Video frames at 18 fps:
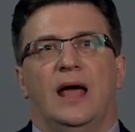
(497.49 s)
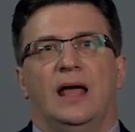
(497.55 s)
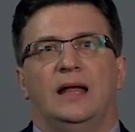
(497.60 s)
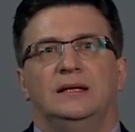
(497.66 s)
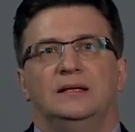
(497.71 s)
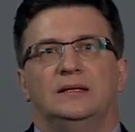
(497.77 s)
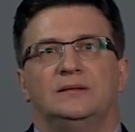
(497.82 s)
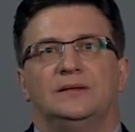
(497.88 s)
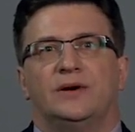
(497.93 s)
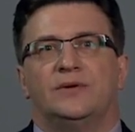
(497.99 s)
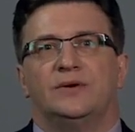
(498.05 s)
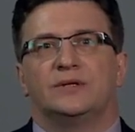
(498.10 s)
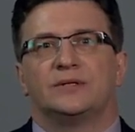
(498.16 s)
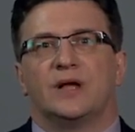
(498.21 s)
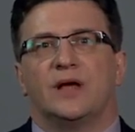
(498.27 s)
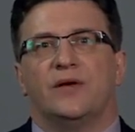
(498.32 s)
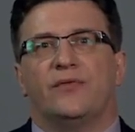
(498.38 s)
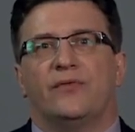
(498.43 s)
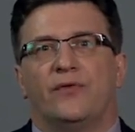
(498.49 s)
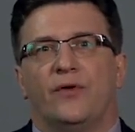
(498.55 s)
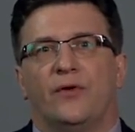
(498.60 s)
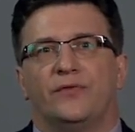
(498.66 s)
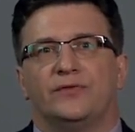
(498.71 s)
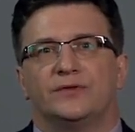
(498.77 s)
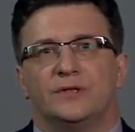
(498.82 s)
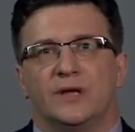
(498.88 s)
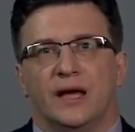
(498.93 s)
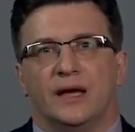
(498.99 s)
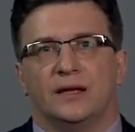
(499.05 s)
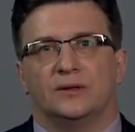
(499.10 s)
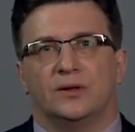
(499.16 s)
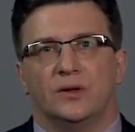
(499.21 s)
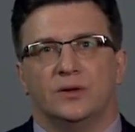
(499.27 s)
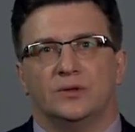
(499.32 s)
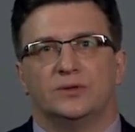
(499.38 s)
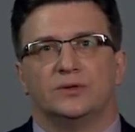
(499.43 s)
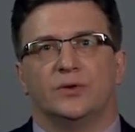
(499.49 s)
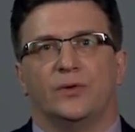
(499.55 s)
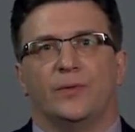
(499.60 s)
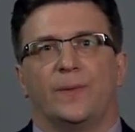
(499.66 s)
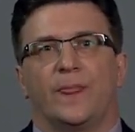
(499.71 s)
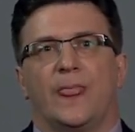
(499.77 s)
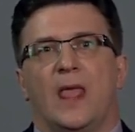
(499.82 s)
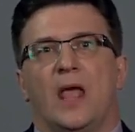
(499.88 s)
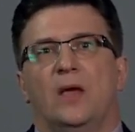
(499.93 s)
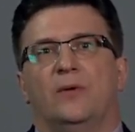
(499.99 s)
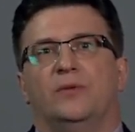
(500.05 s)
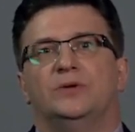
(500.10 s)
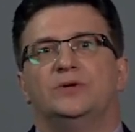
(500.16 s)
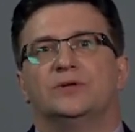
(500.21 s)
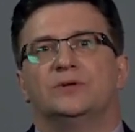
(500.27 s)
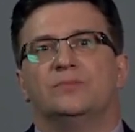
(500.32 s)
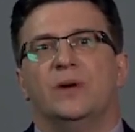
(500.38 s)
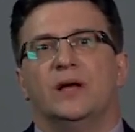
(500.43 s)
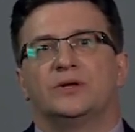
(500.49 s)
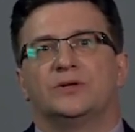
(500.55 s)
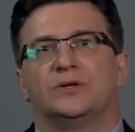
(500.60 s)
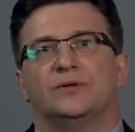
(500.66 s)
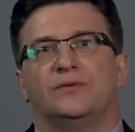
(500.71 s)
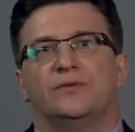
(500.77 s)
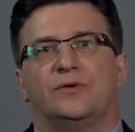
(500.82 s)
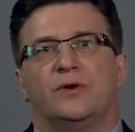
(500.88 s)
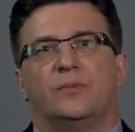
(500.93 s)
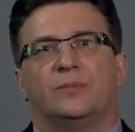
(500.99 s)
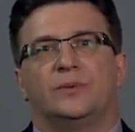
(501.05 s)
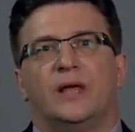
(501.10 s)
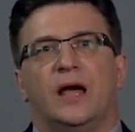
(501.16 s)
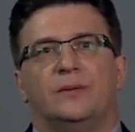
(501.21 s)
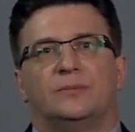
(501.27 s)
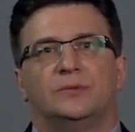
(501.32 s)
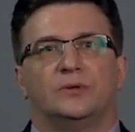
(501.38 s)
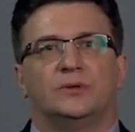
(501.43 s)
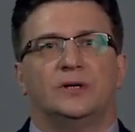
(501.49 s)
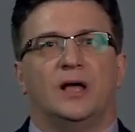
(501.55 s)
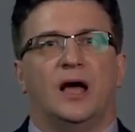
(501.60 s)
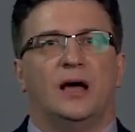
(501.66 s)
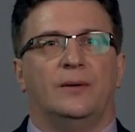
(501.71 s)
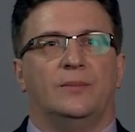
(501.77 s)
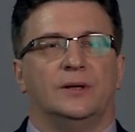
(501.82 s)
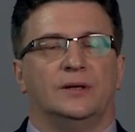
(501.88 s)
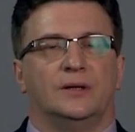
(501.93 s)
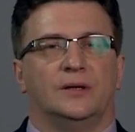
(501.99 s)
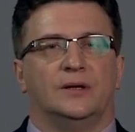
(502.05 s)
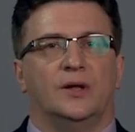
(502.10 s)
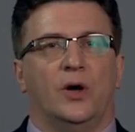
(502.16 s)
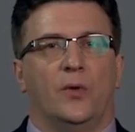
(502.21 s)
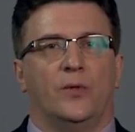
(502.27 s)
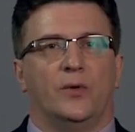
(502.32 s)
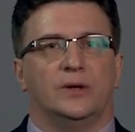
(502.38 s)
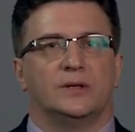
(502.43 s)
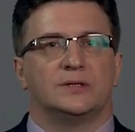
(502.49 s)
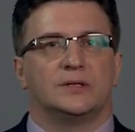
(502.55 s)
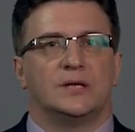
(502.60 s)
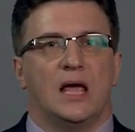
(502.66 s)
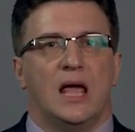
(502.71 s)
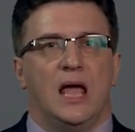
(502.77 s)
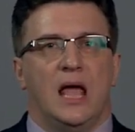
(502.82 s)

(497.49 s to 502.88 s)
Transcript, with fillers: And there is a fourth side also, which is mentioned from time to time in the novels.